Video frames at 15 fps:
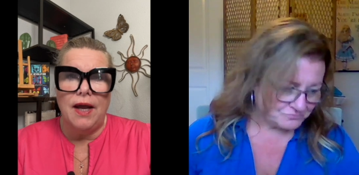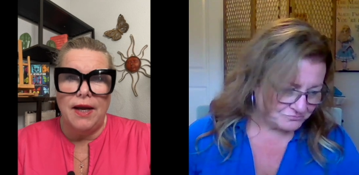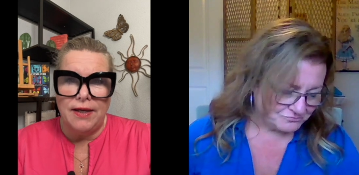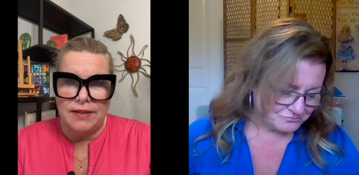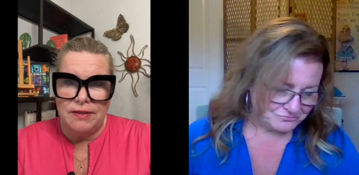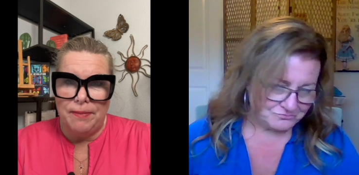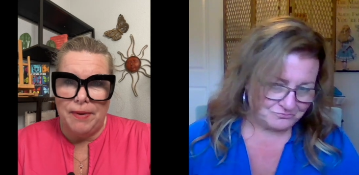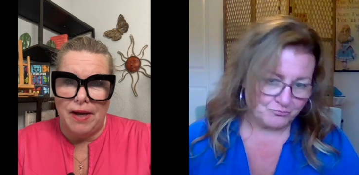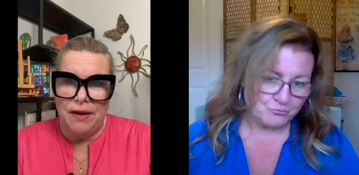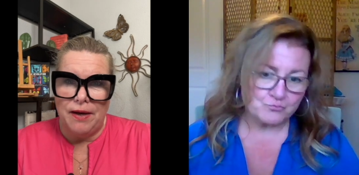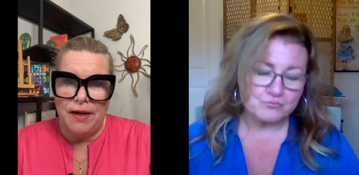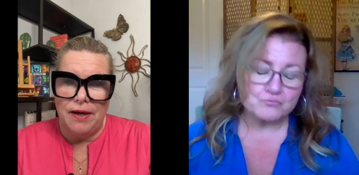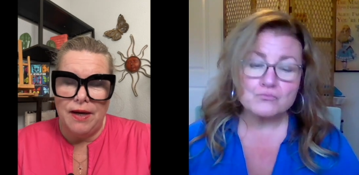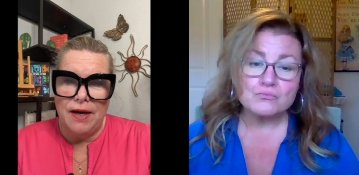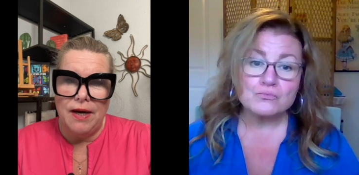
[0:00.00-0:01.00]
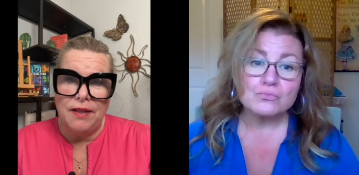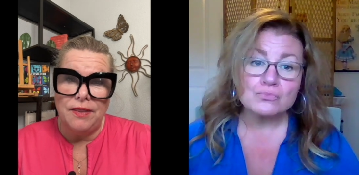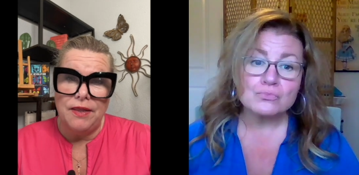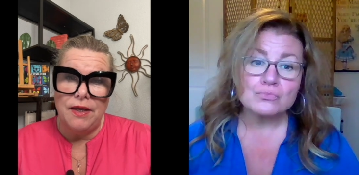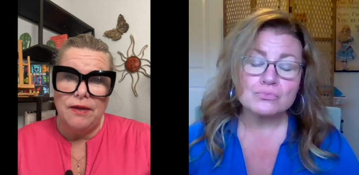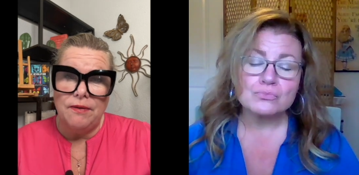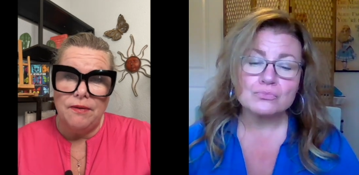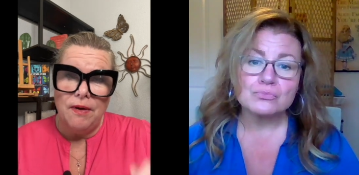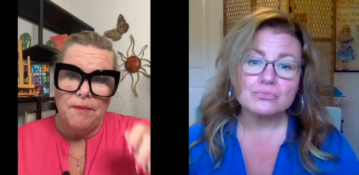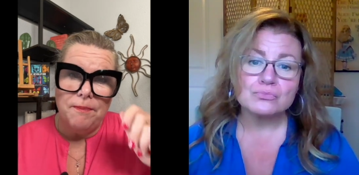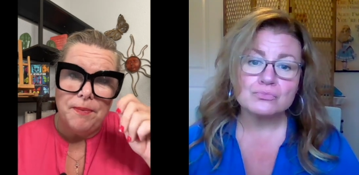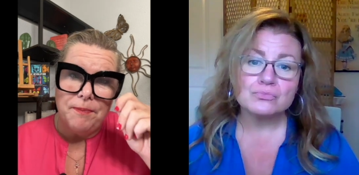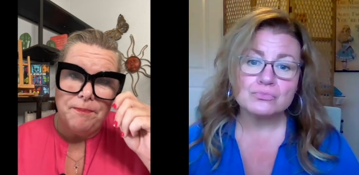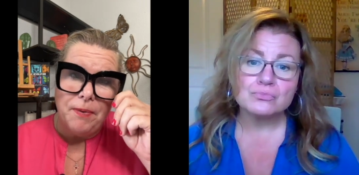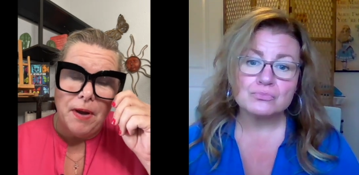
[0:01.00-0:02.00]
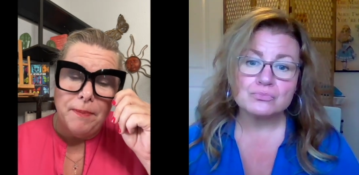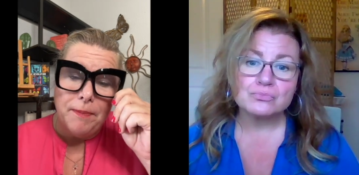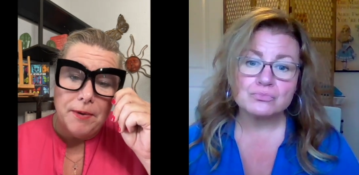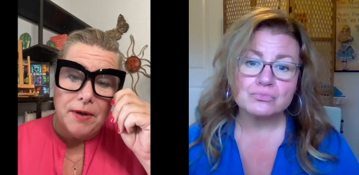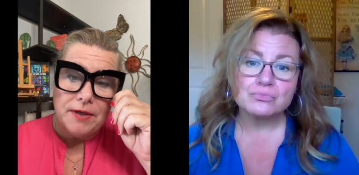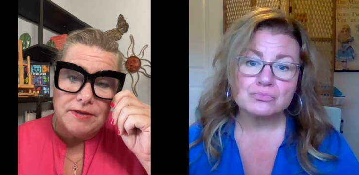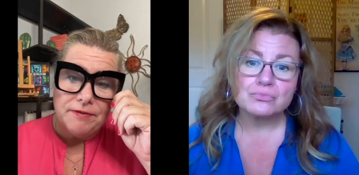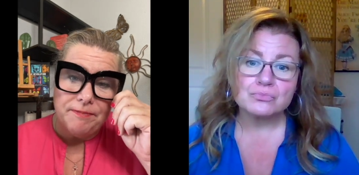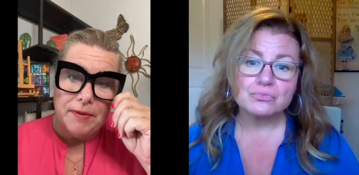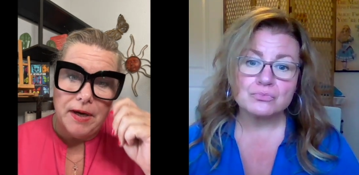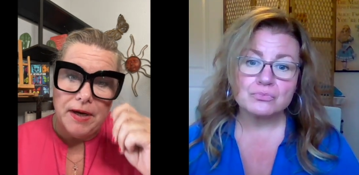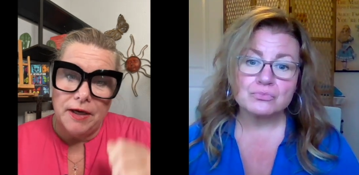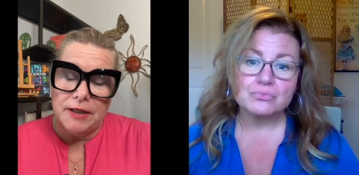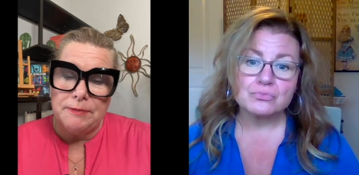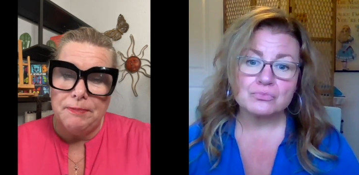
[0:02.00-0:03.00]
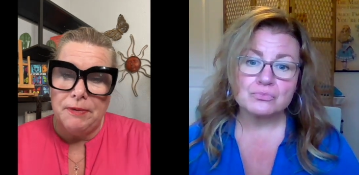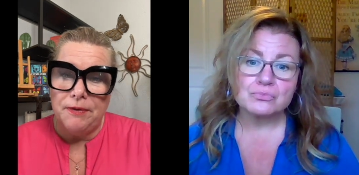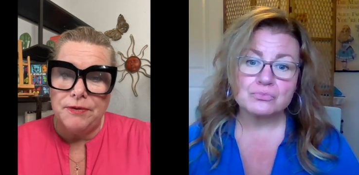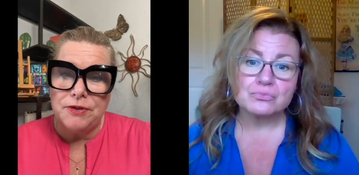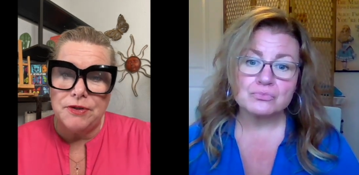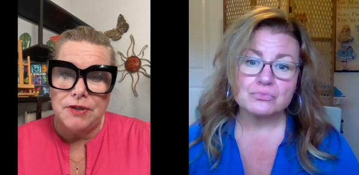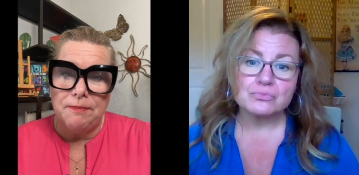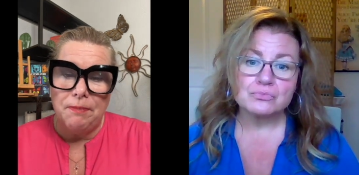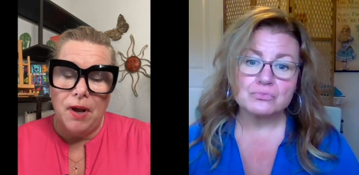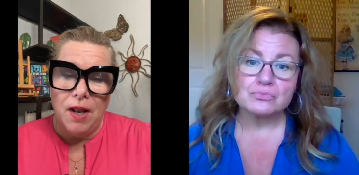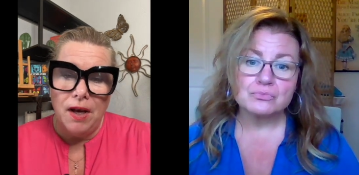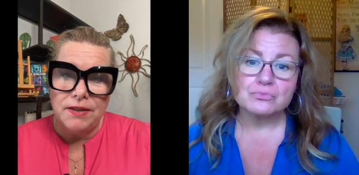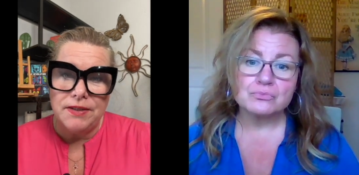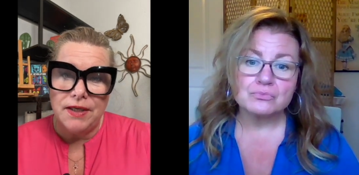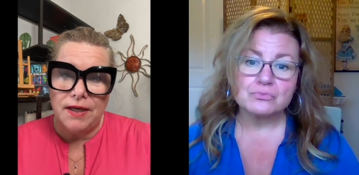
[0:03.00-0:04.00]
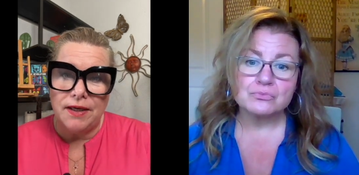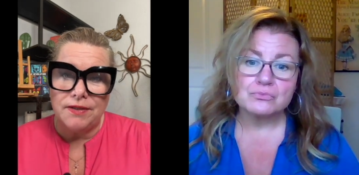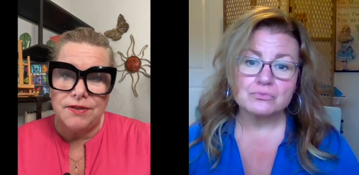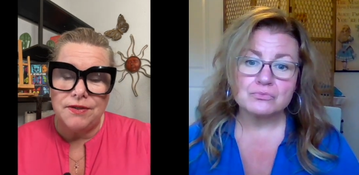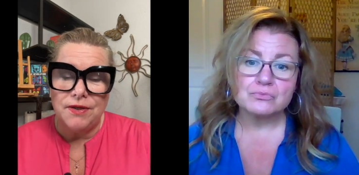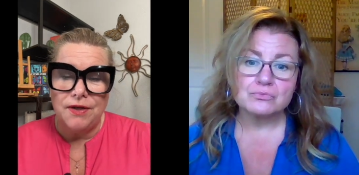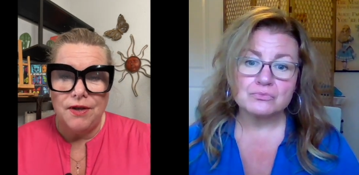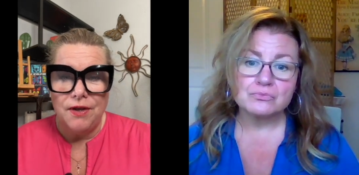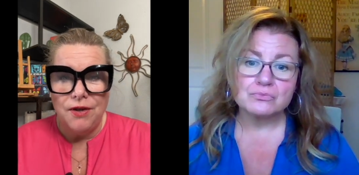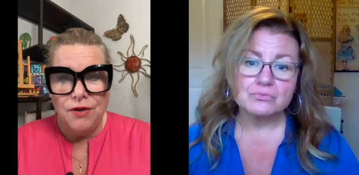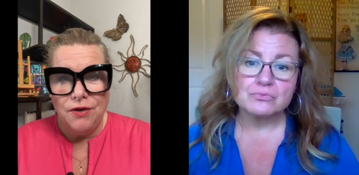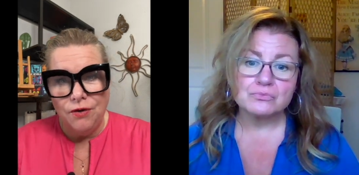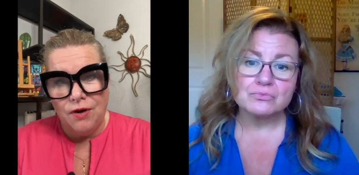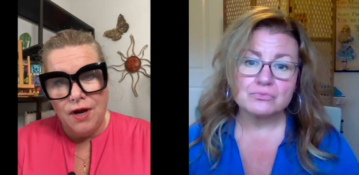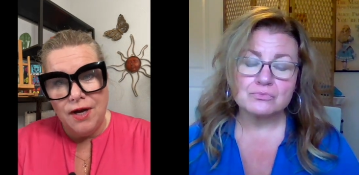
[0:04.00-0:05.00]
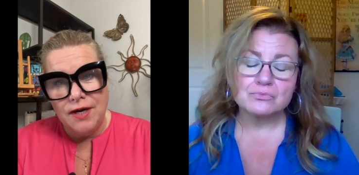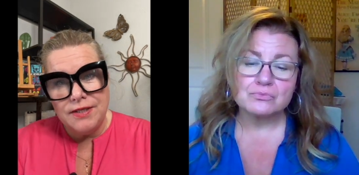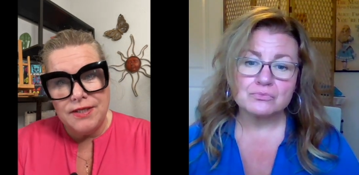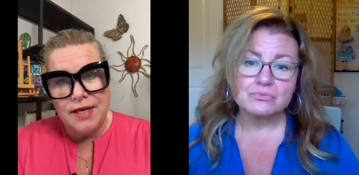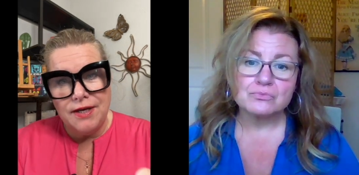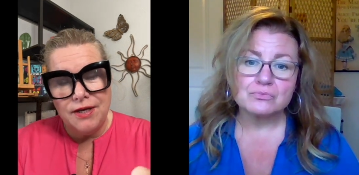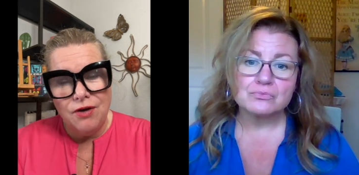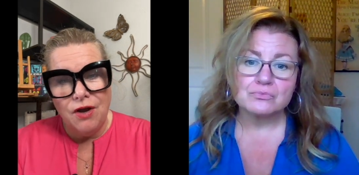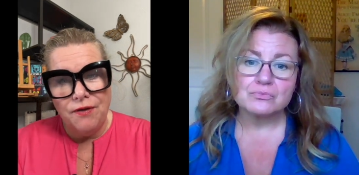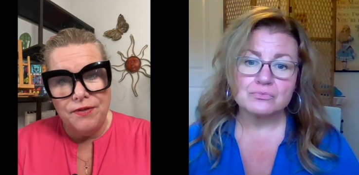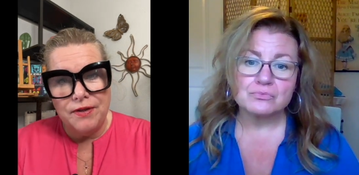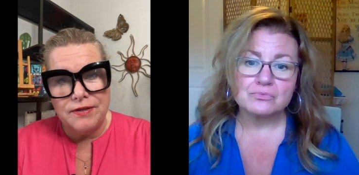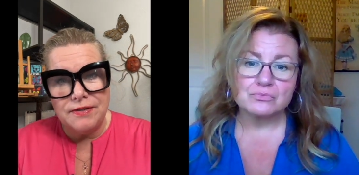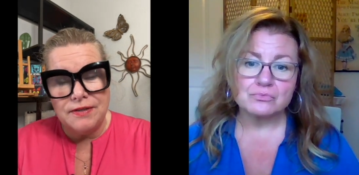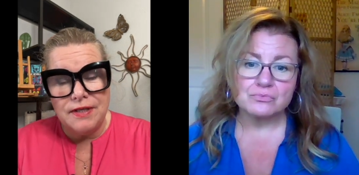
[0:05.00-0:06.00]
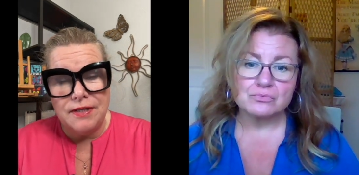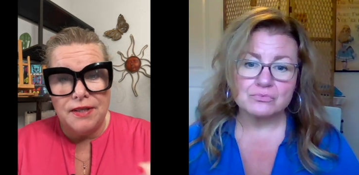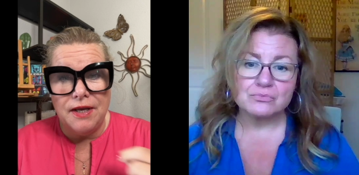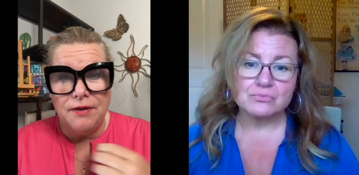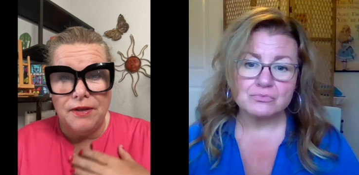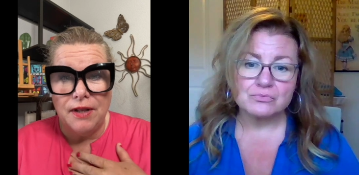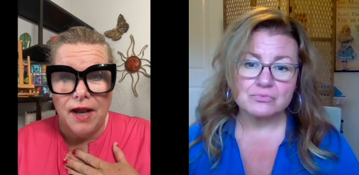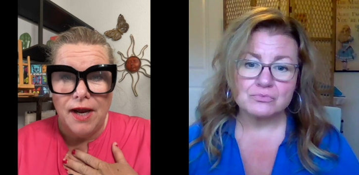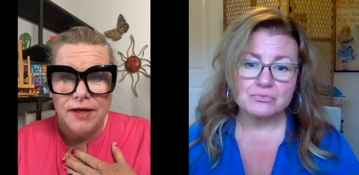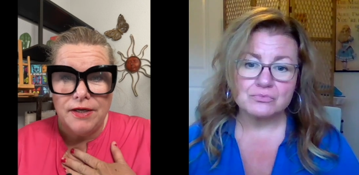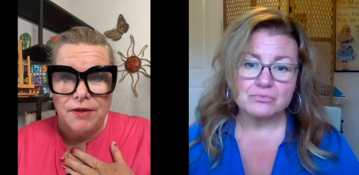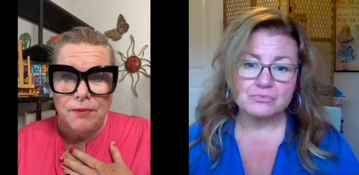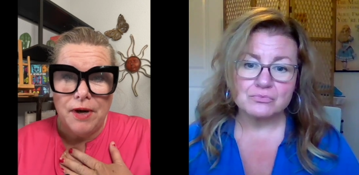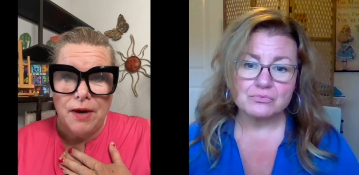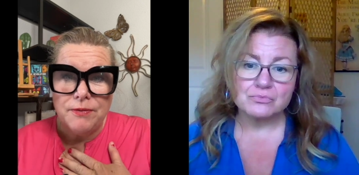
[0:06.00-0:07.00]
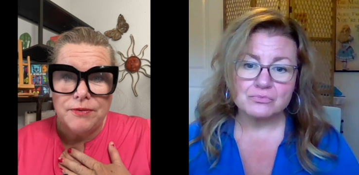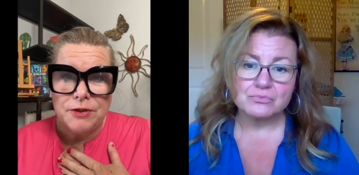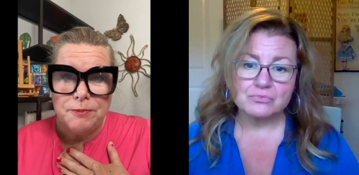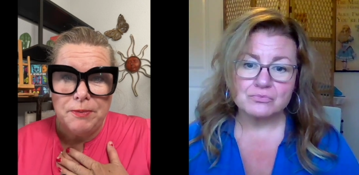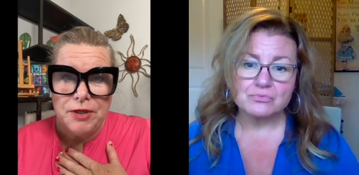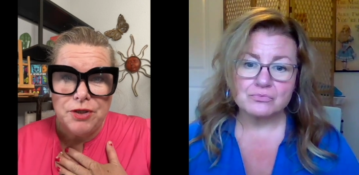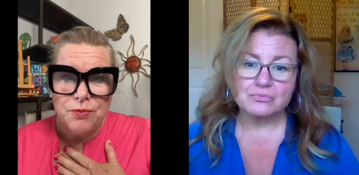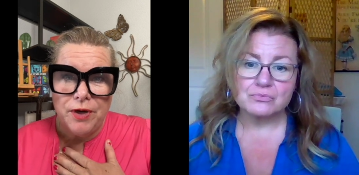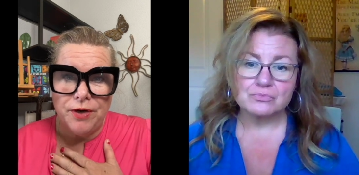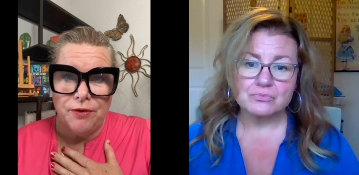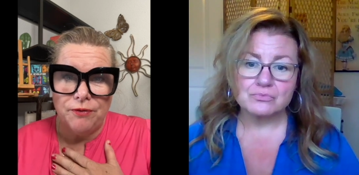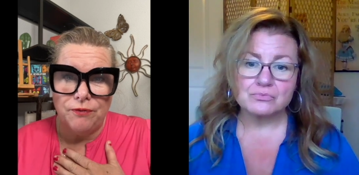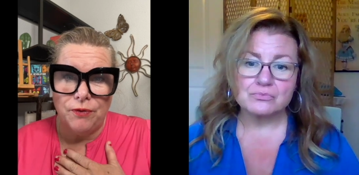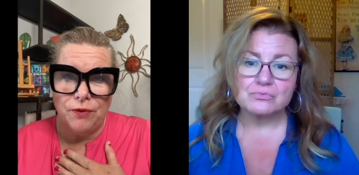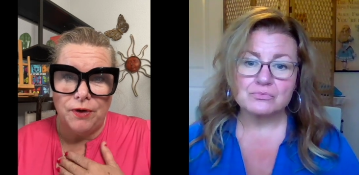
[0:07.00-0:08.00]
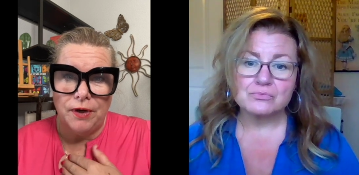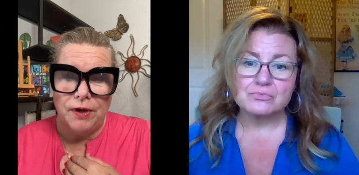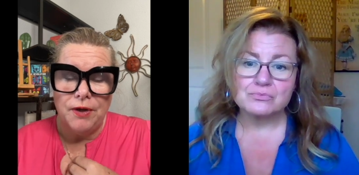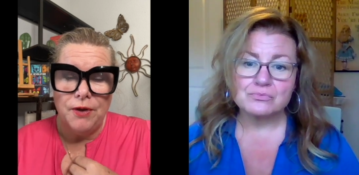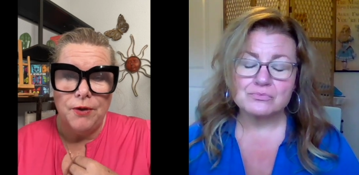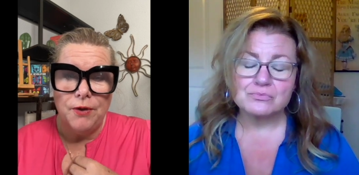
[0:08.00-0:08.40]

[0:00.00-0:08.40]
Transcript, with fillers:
Speaker 1: liked about it, and I think but probably because of my experience in politics, you're kind of taking on this the thing that I did when I was a speechwriter for